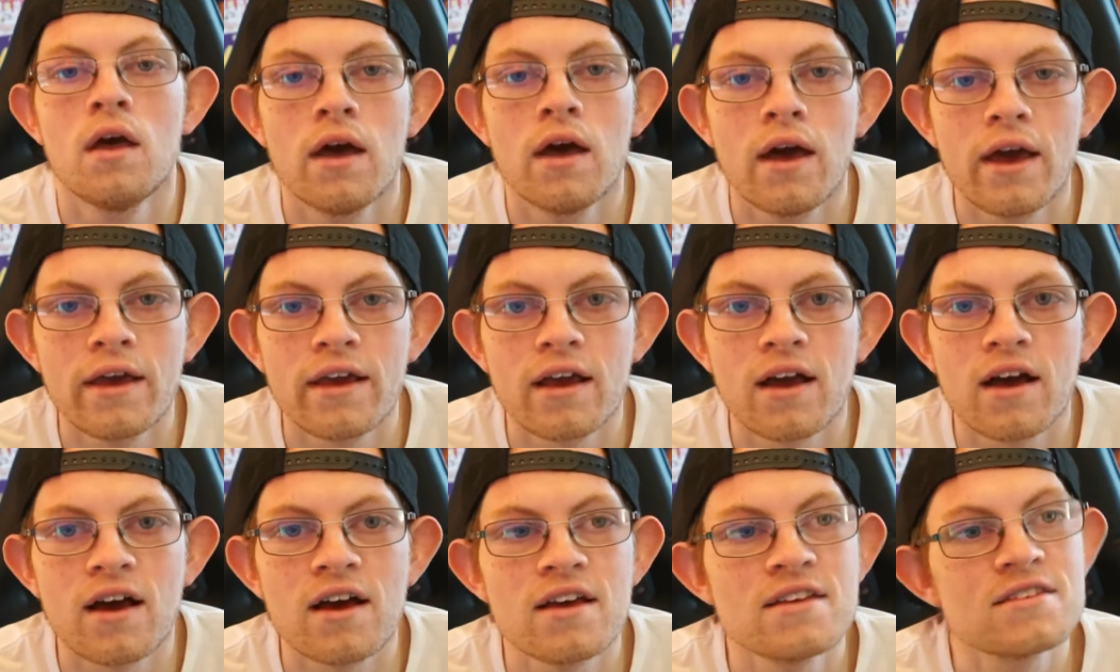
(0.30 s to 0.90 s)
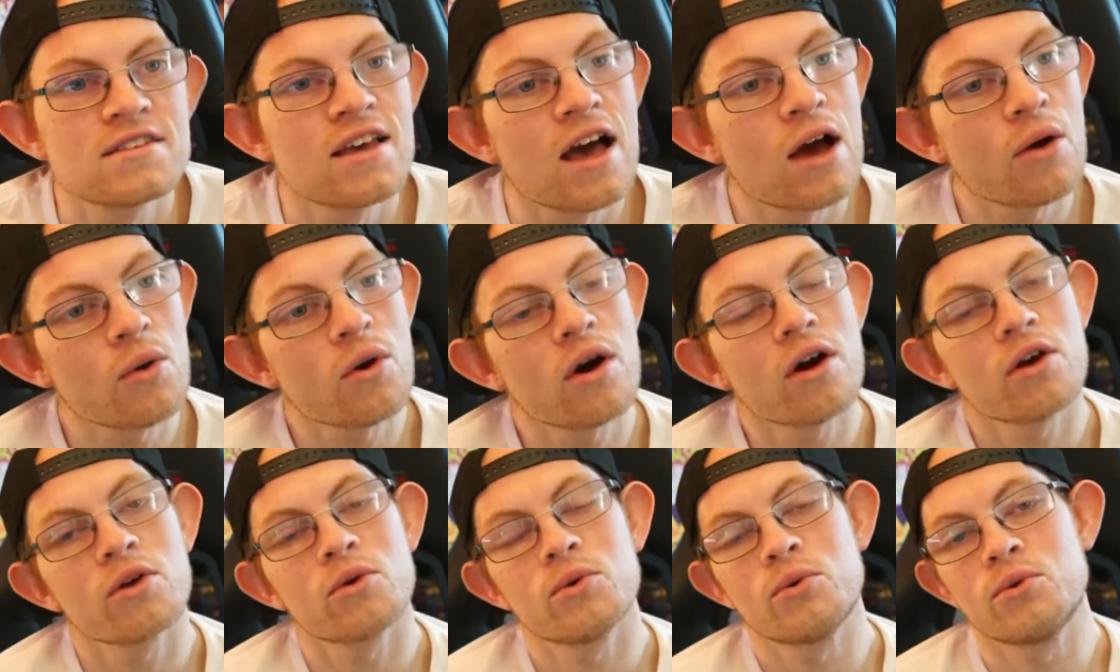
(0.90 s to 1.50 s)
Hey guys, how
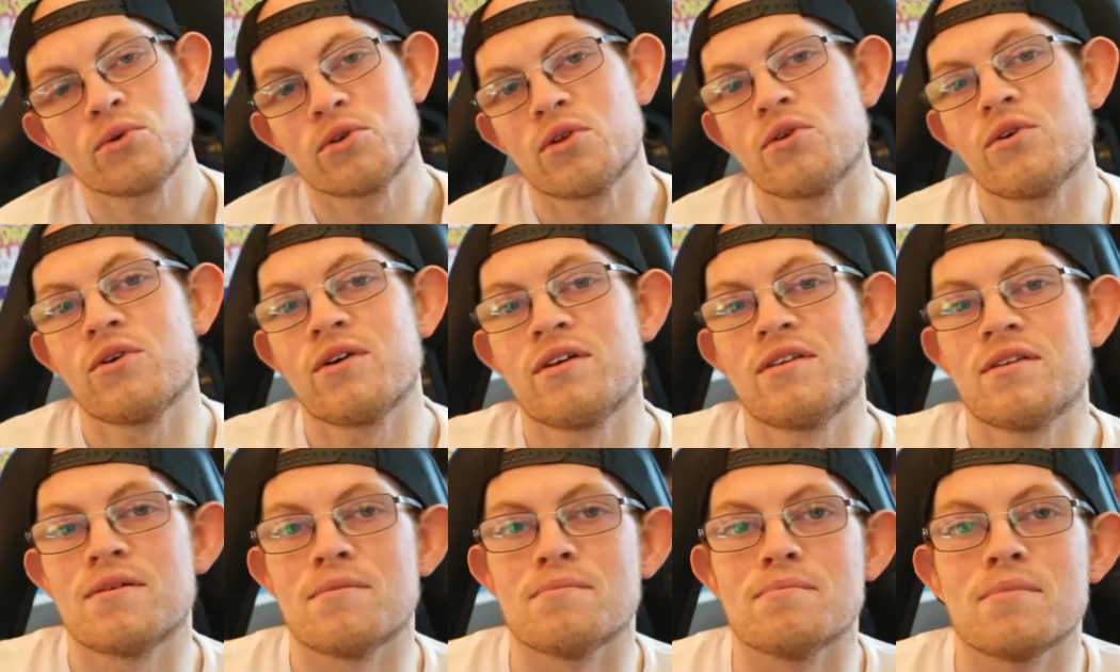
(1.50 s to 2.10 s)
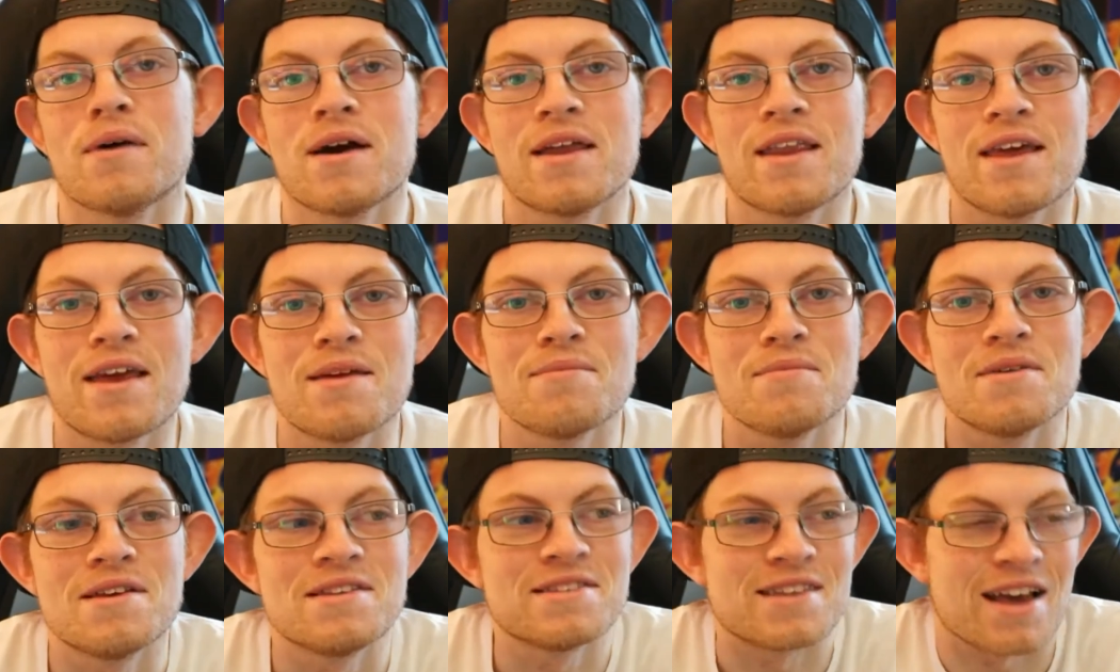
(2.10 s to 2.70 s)
are you all doing? My
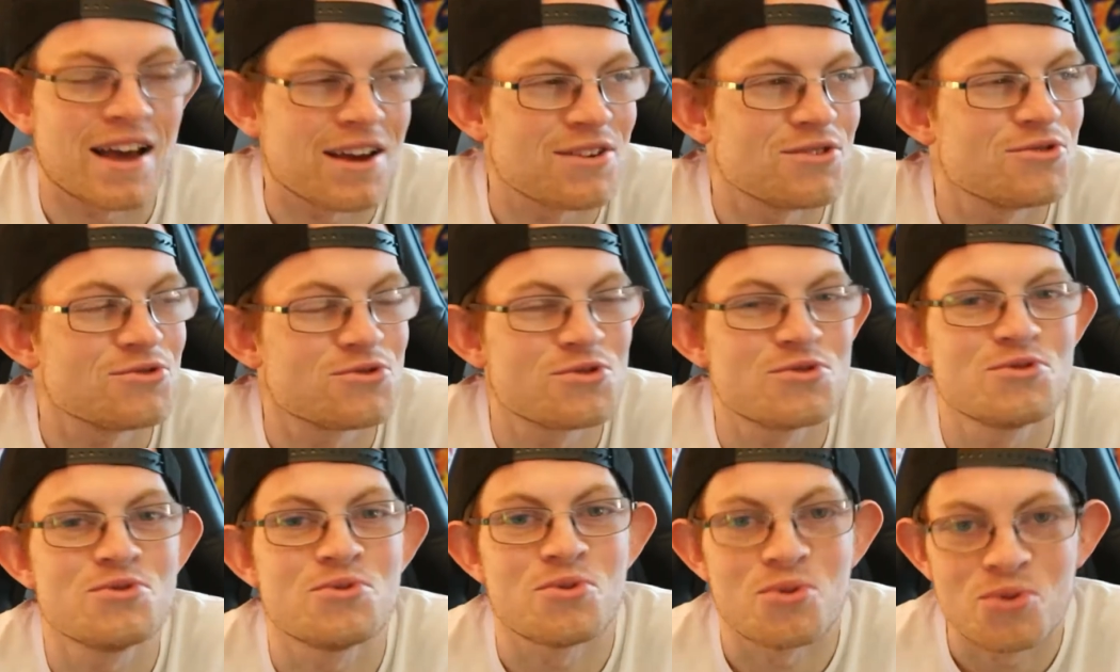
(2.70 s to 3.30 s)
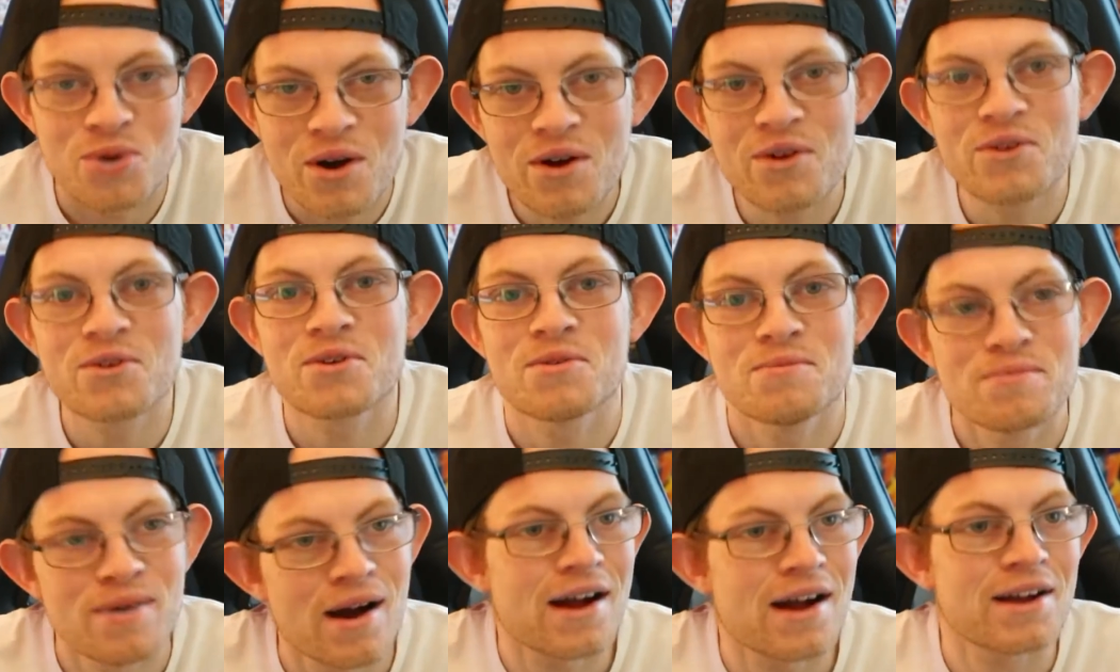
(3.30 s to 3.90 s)
name is Andrew.
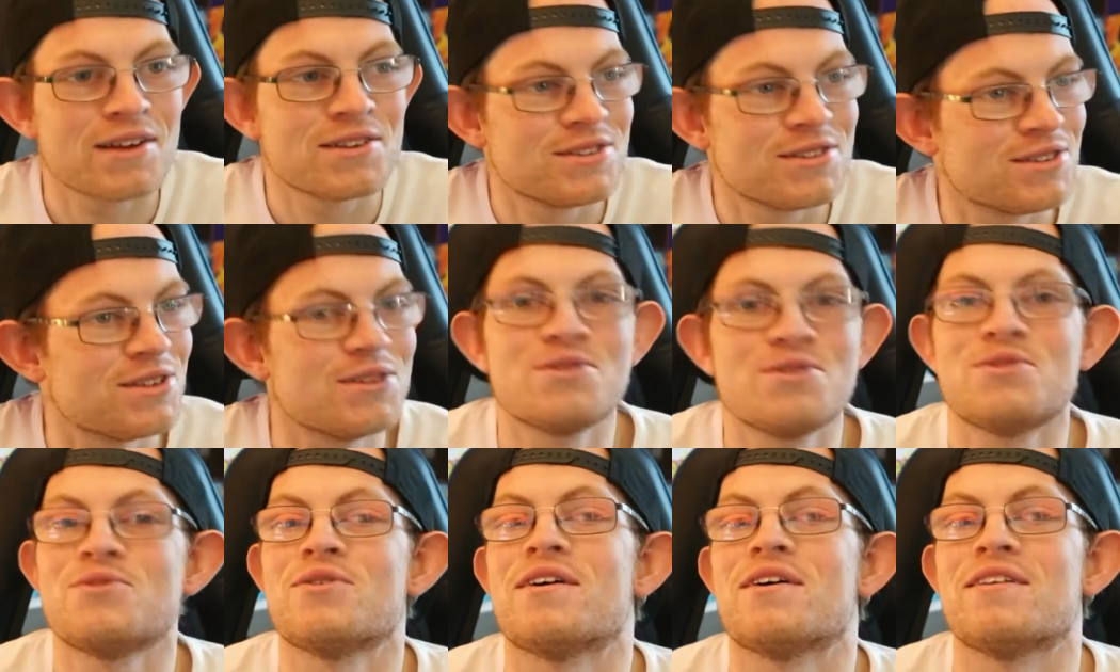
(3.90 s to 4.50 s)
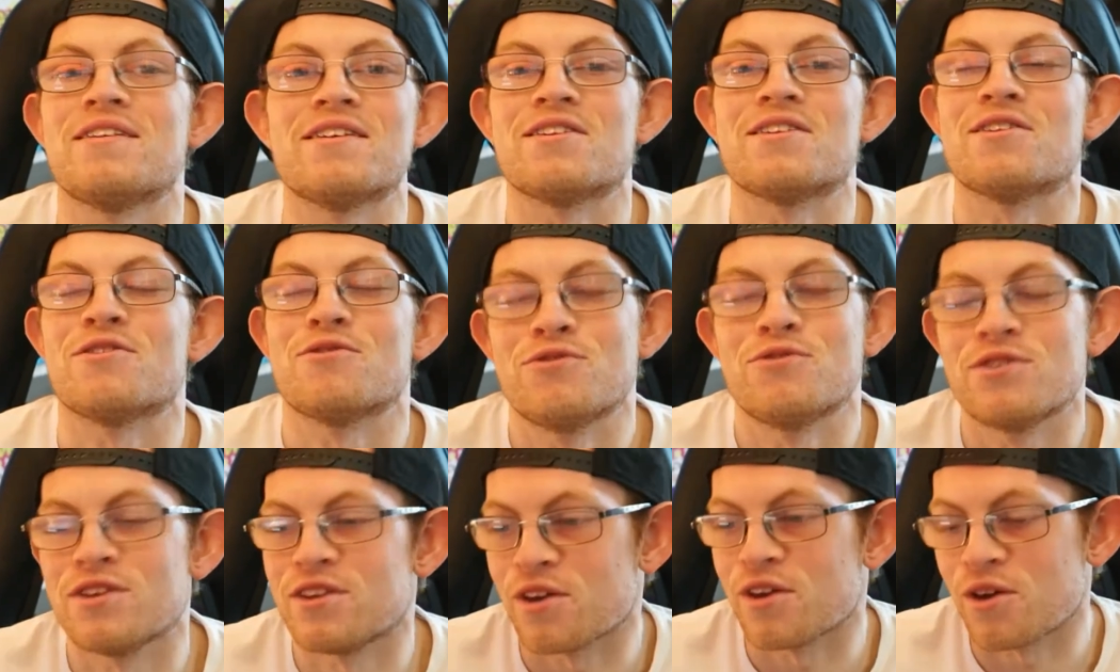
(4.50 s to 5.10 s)
Welcome back to another
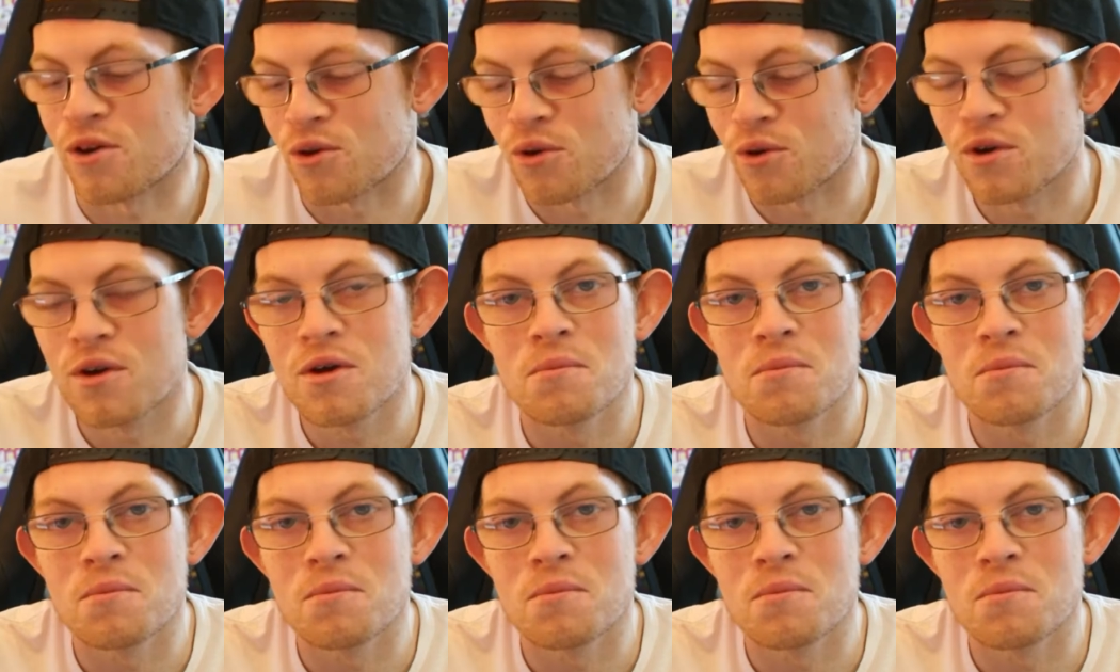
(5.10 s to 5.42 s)
video.